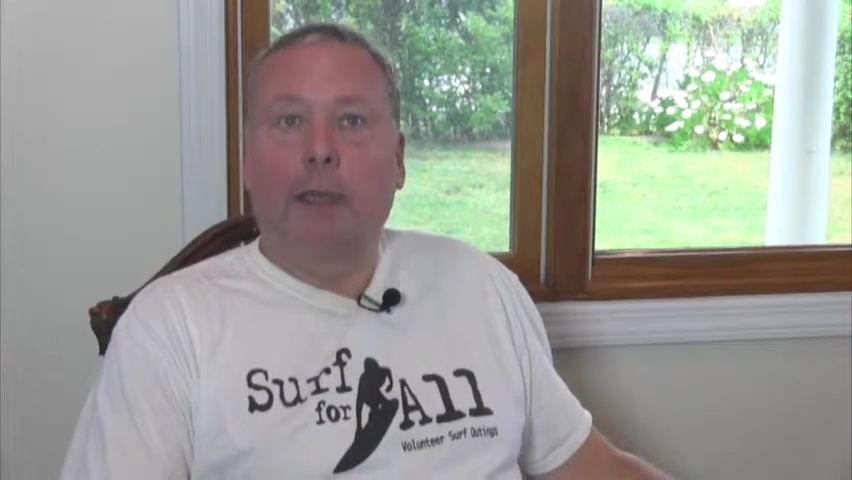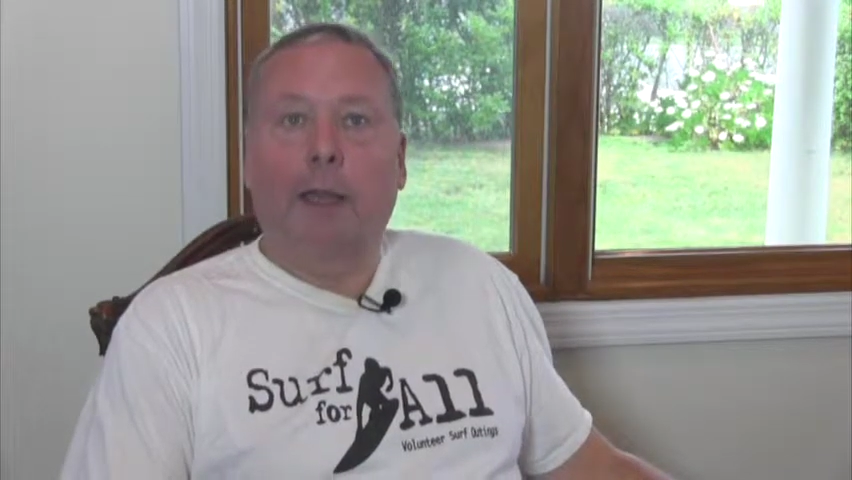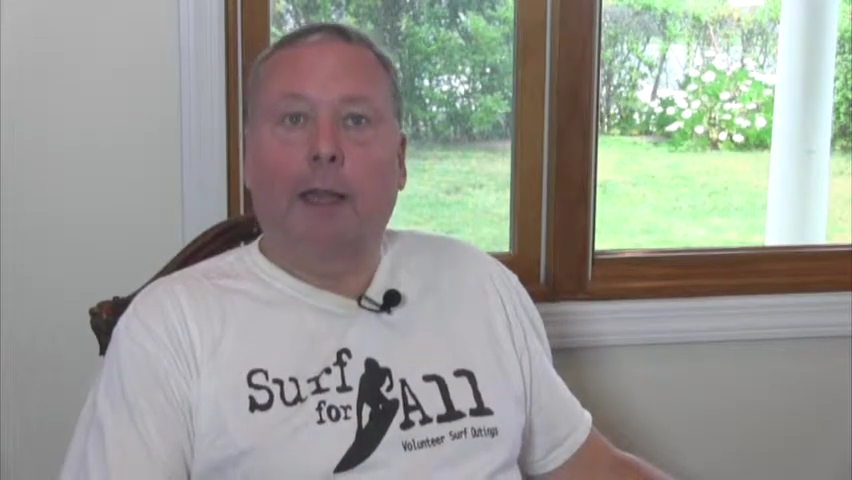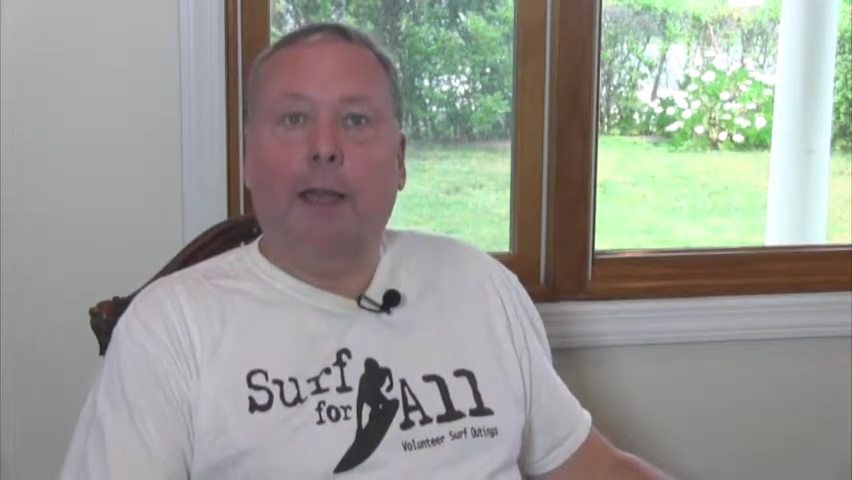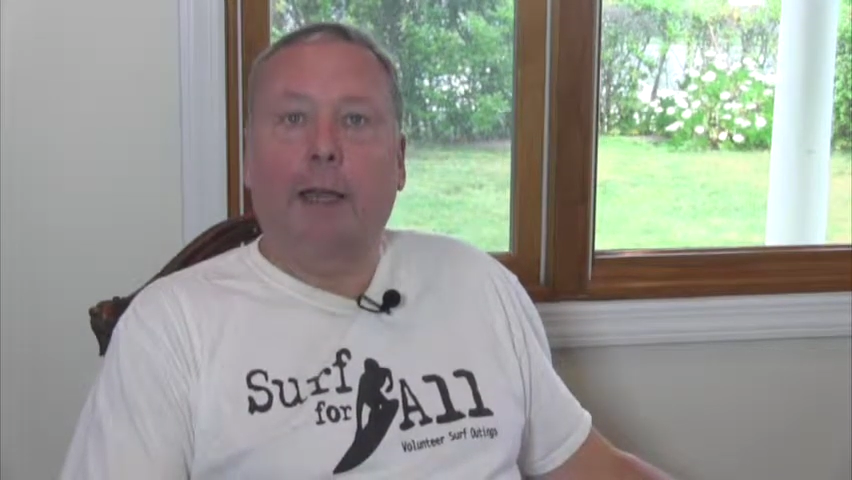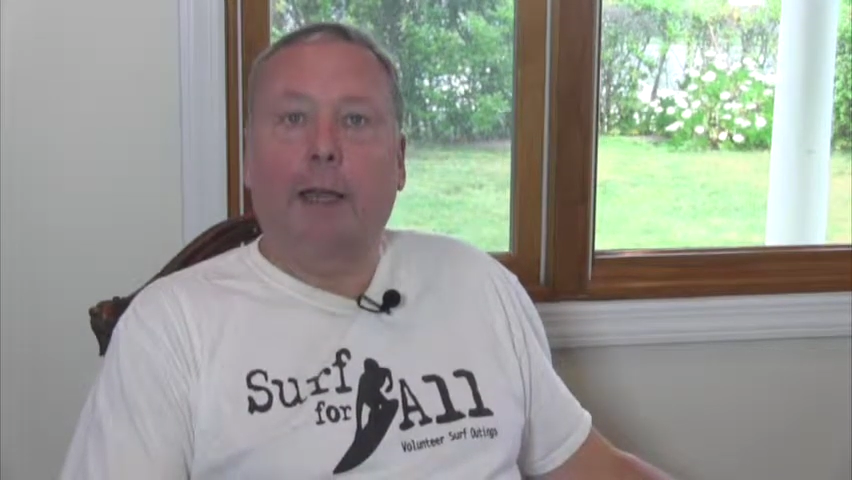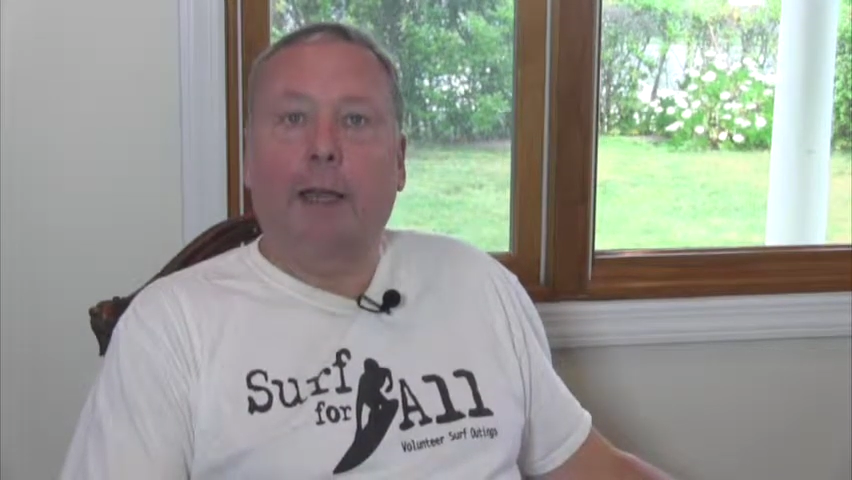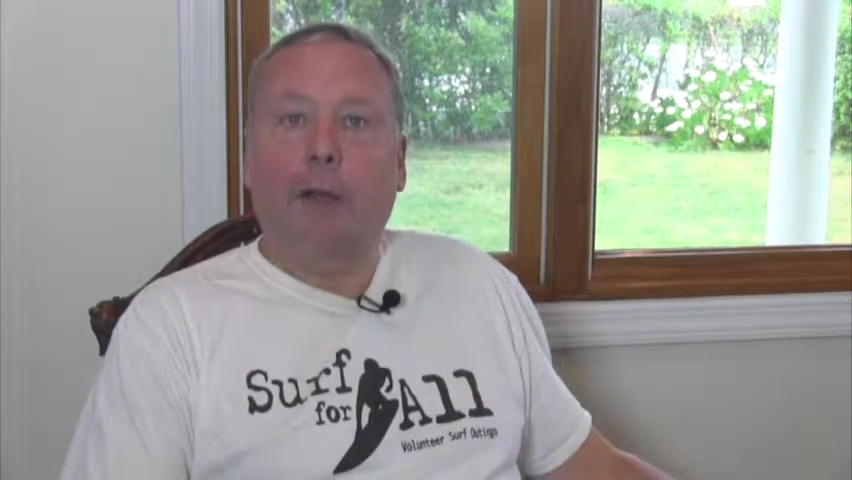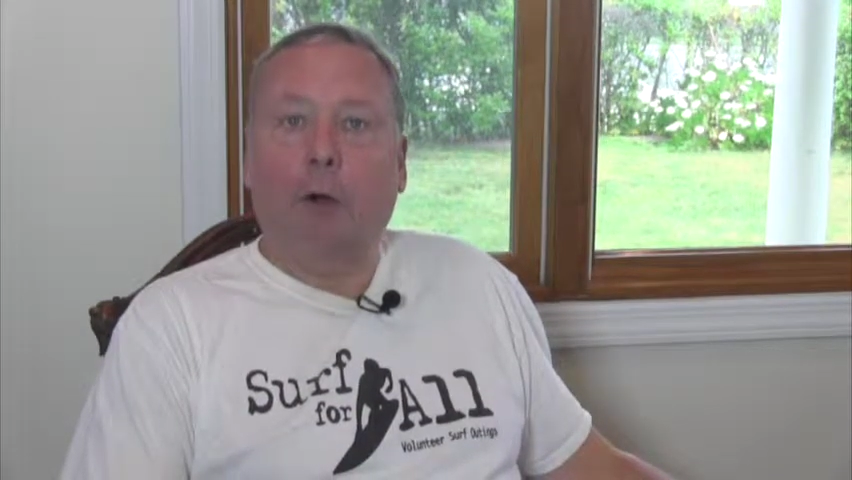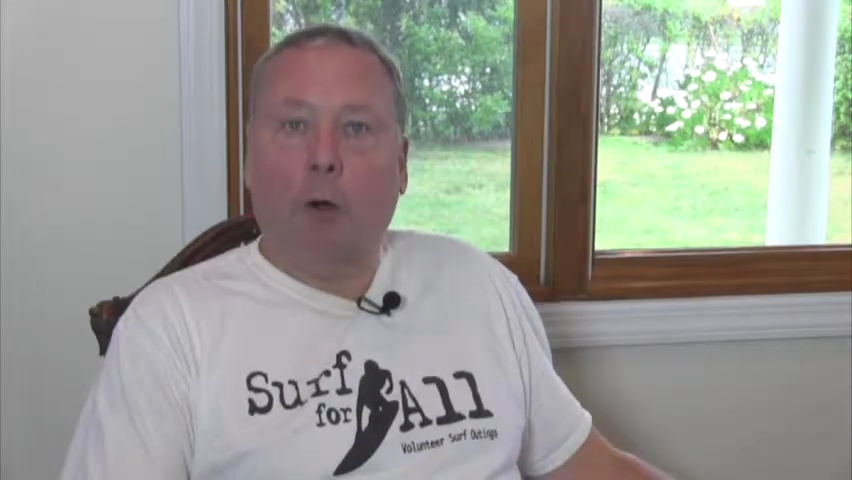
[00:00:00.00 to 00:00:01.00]

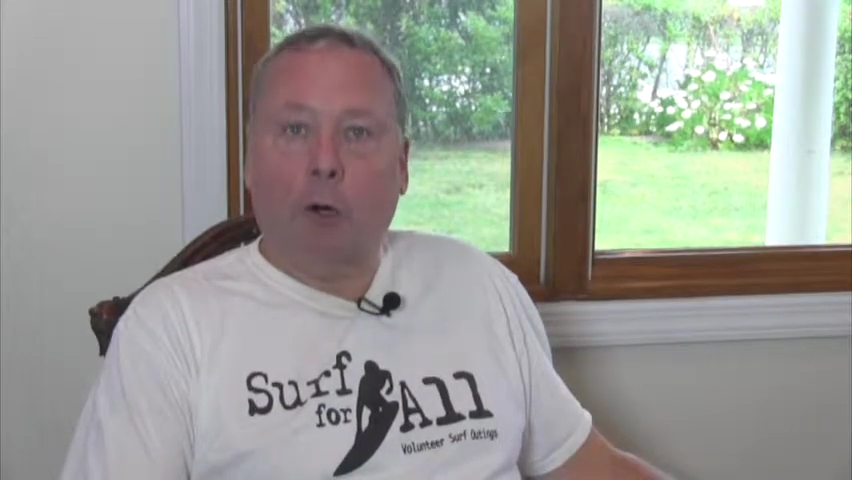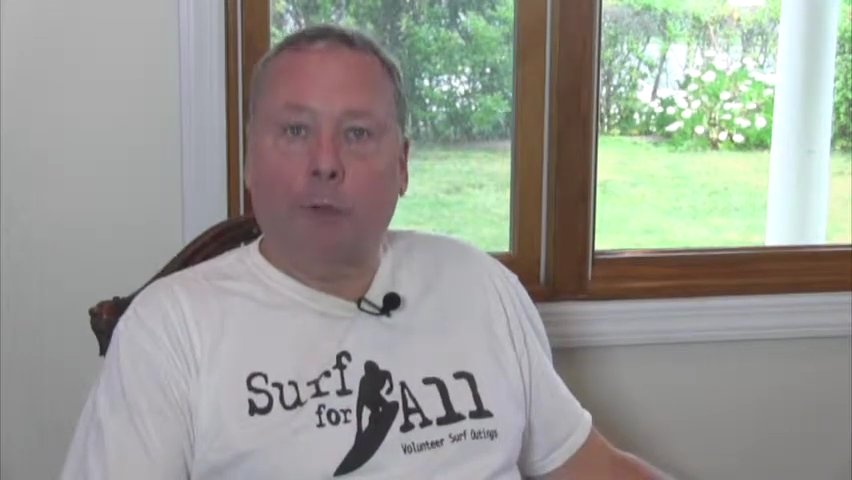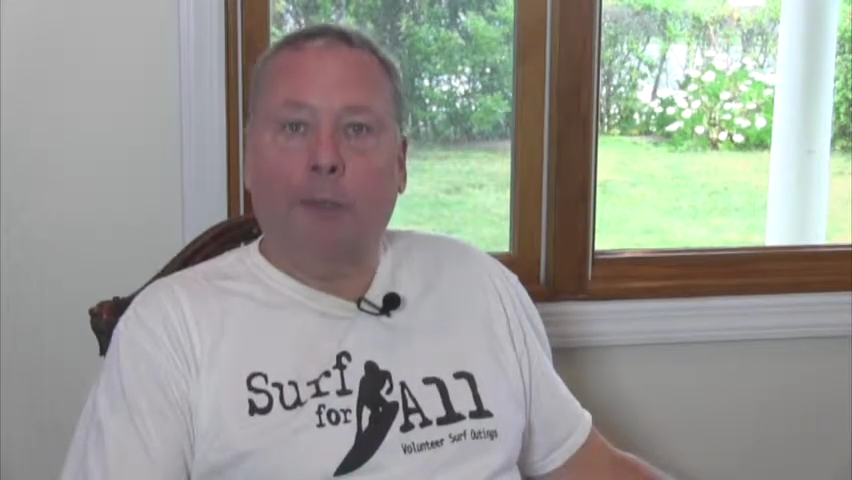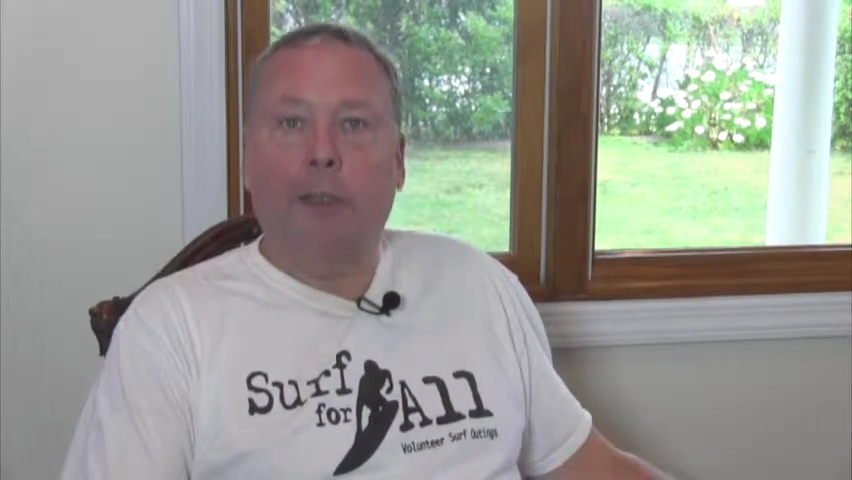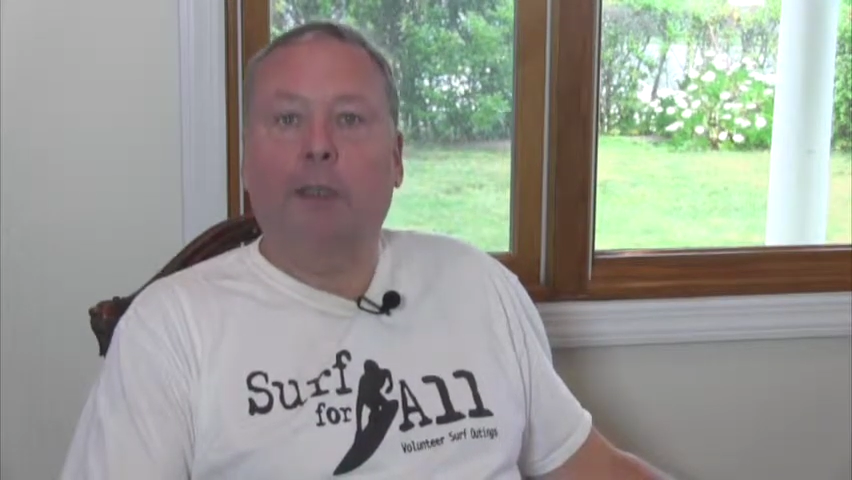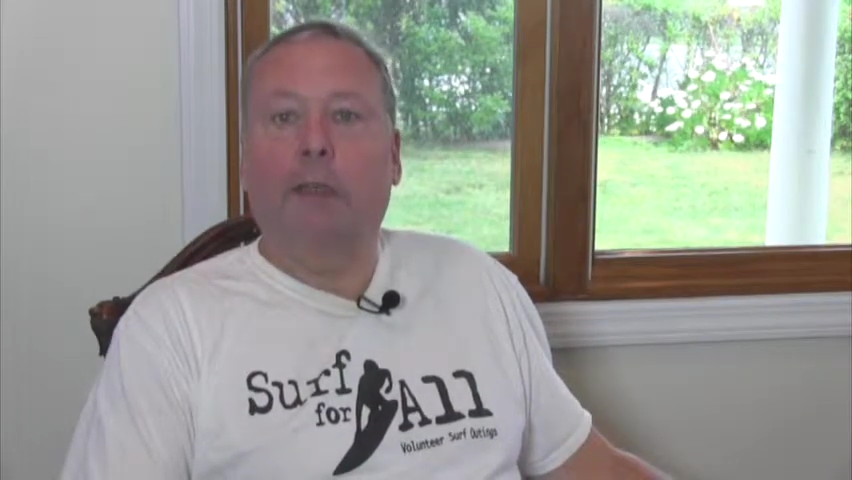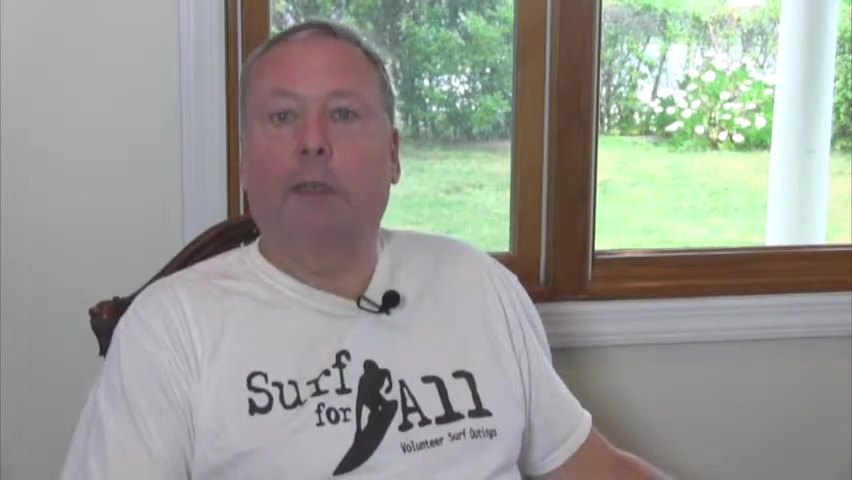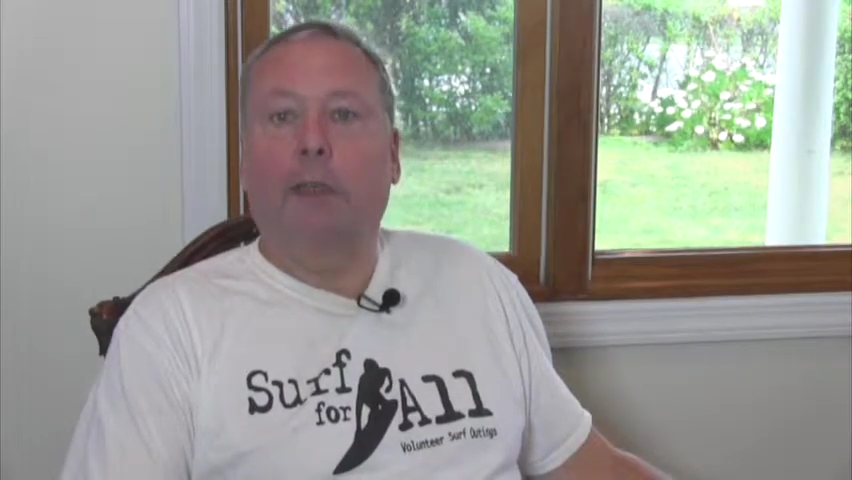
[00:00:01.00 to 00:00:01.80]
And Harvey